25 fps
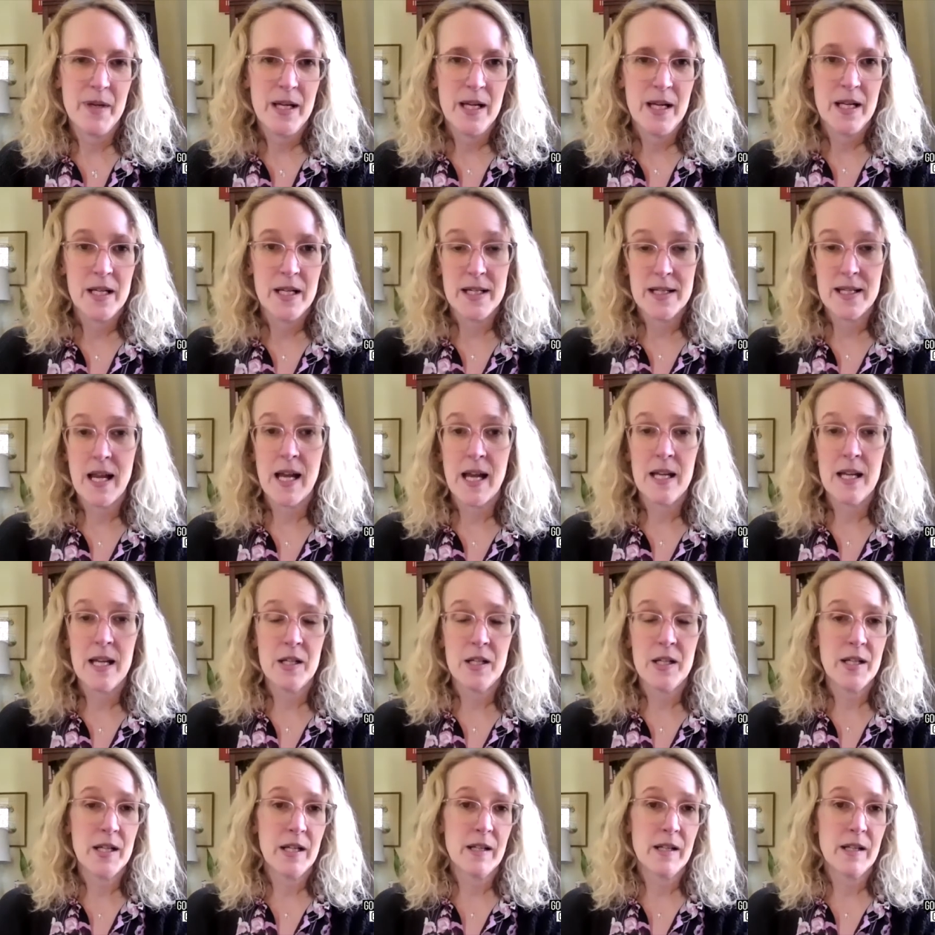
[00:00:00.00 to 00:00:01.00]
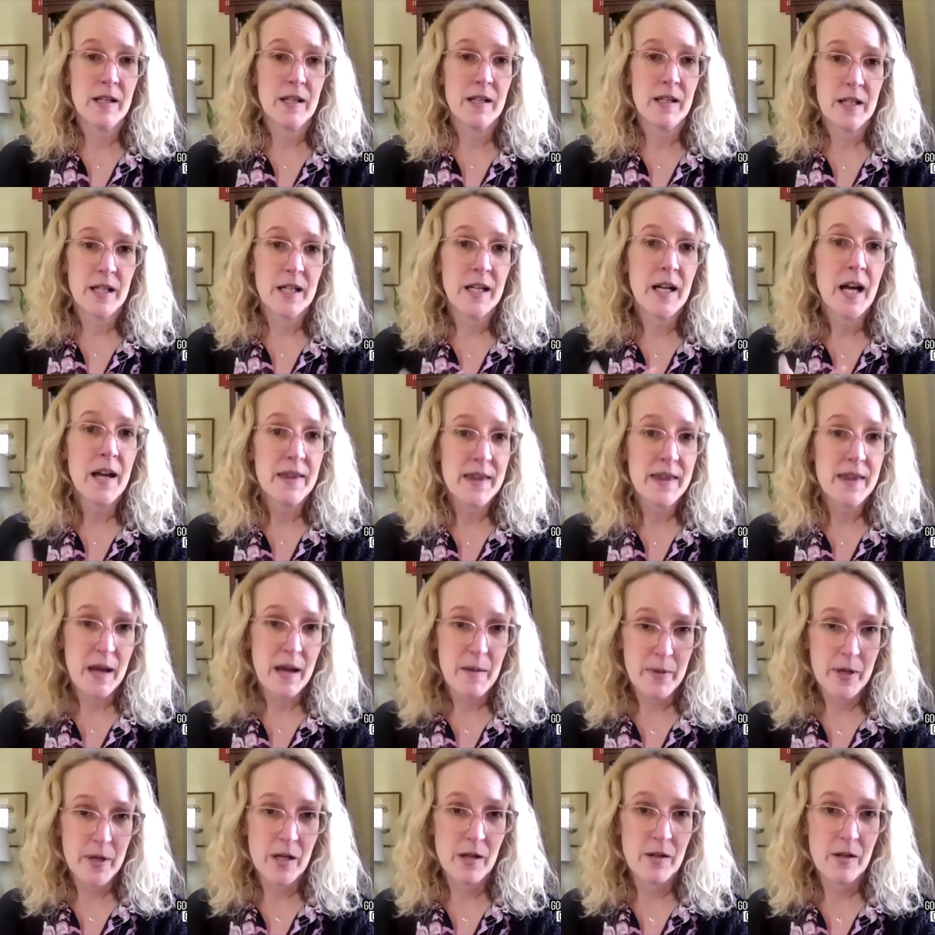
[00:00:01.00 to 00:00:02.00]
designs to gut
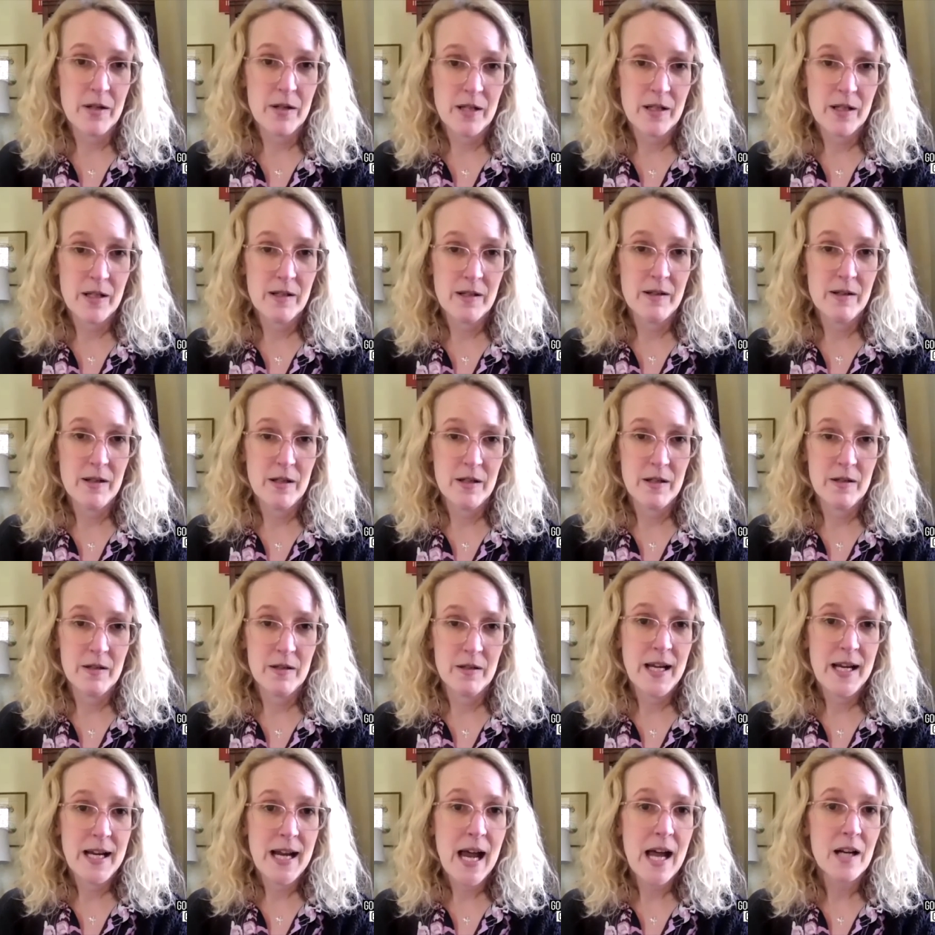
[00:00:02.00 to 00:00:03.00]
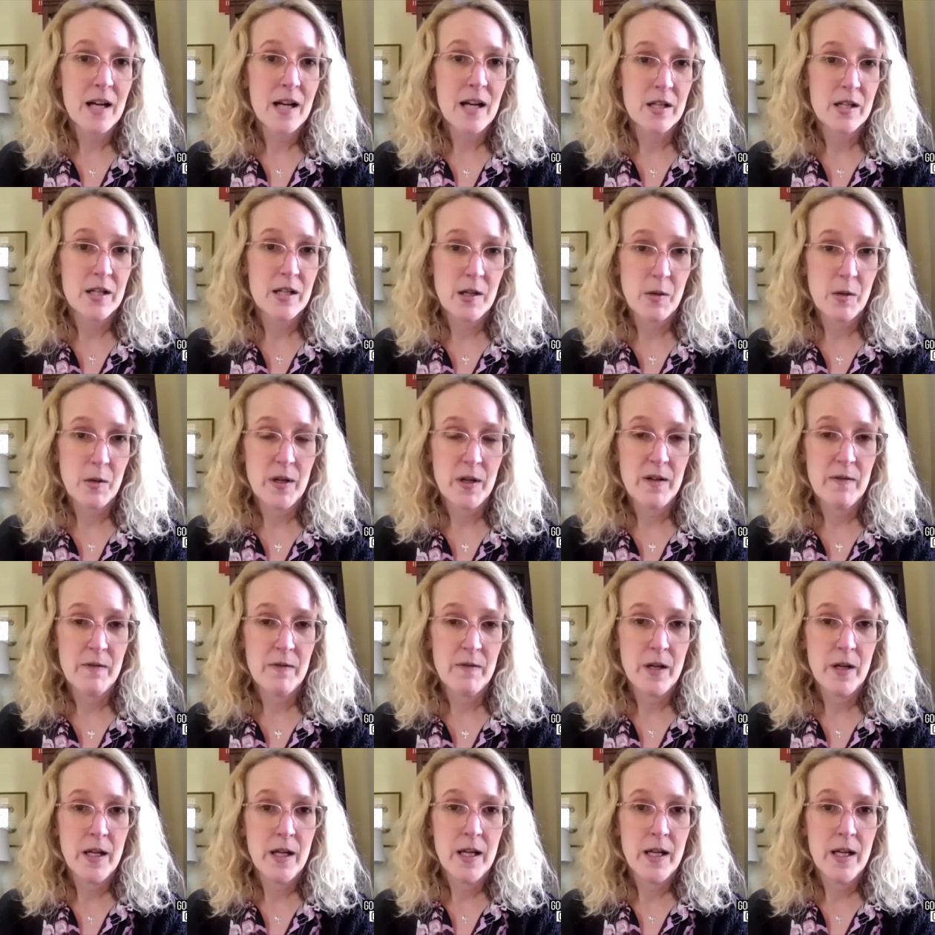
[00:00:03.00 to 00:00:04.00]
that bill, to take actions that would
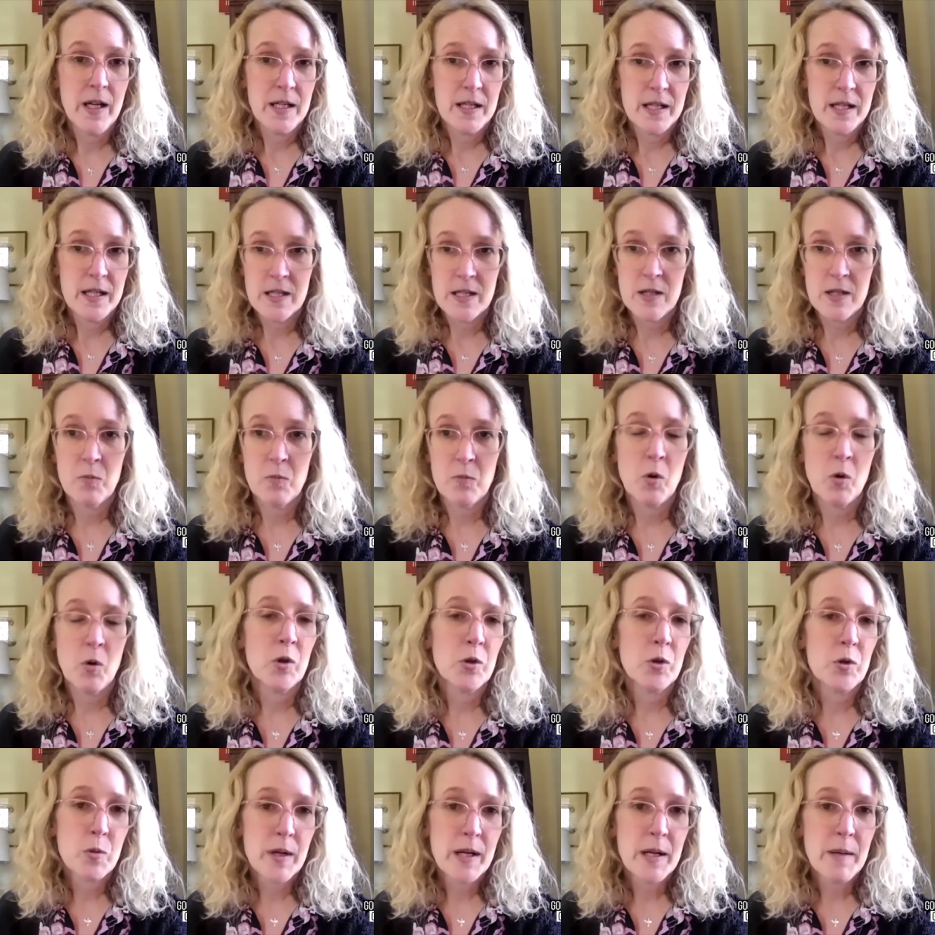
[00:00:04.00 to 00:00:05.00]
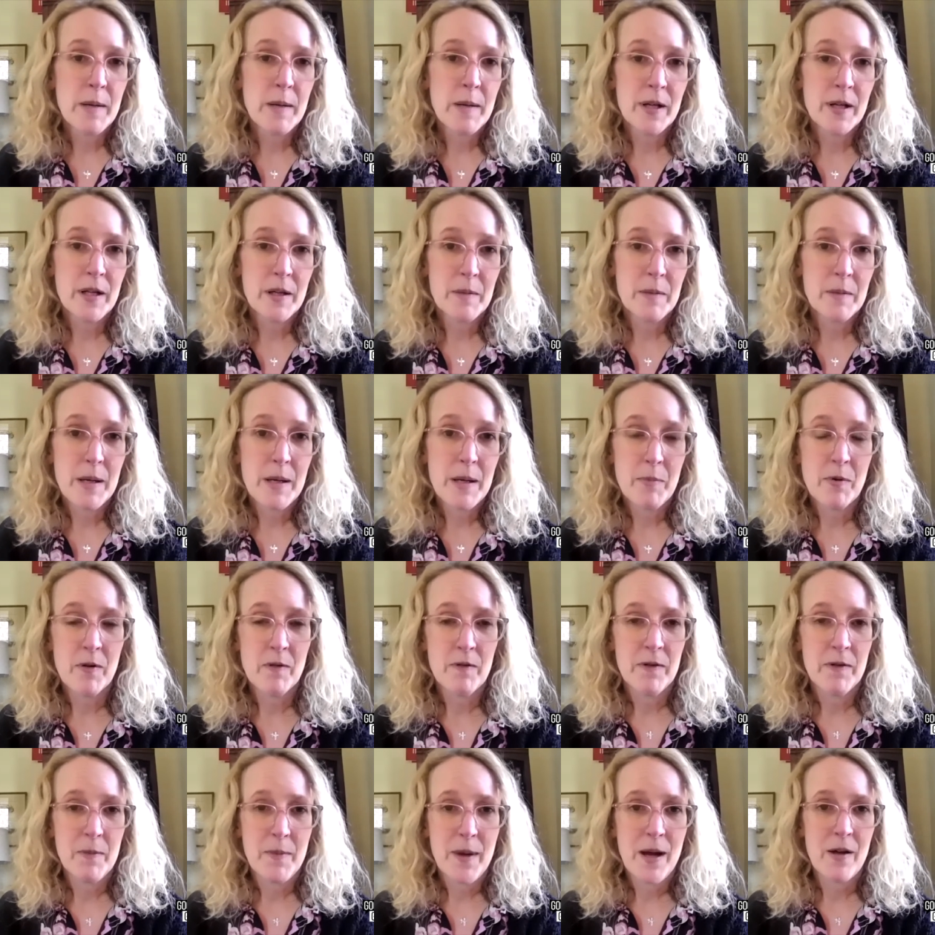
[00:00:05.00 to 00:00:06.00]
have disenrolled 20 million people
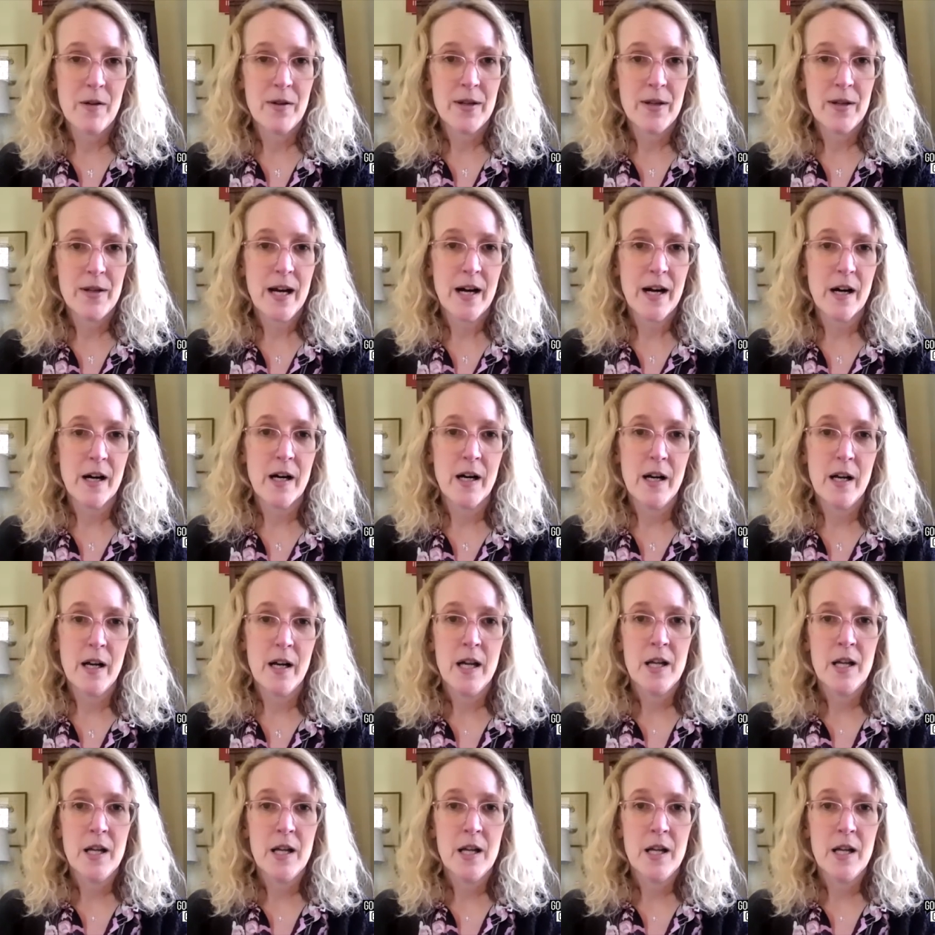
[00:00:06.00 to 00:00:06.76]
from healthcare.